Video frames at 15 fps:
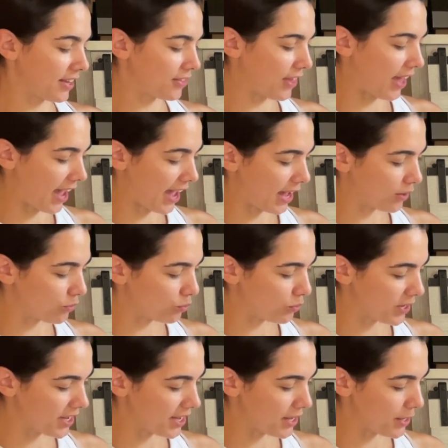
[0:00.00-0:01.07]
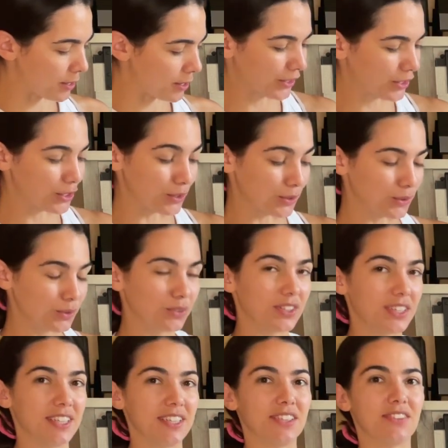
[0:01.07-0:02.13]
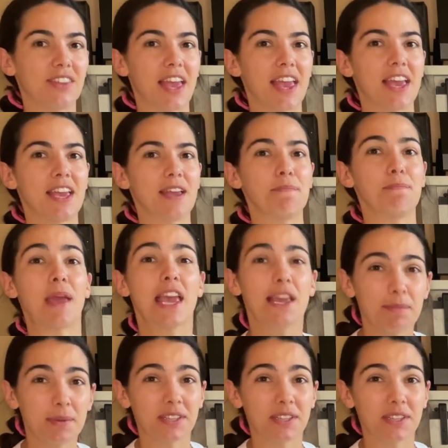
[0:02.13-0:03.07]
that we use is a baby